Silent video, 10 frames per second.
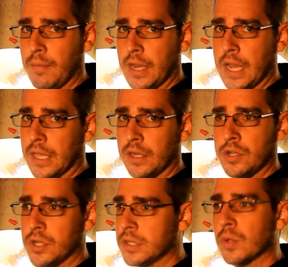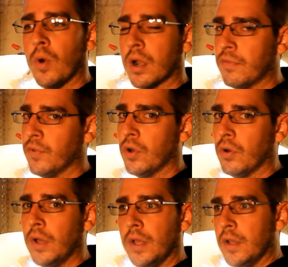I mean, I can adjust the water
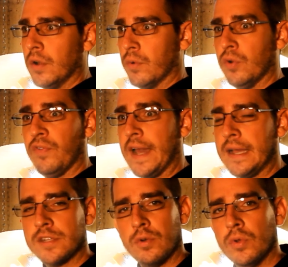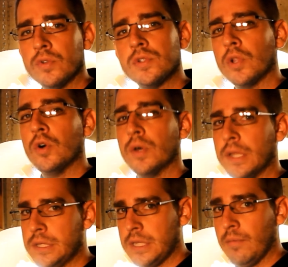flow real fast or real slow and
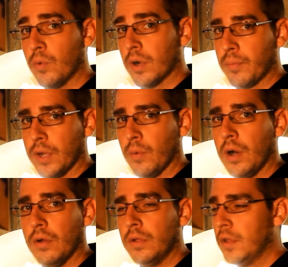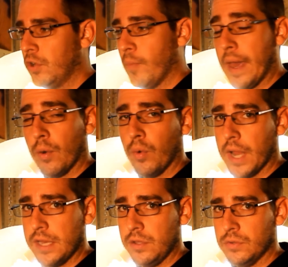they seem to work pretty well no matter what
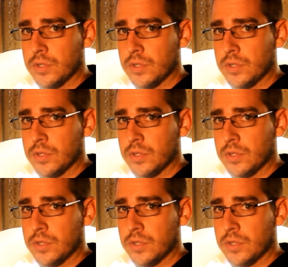I do.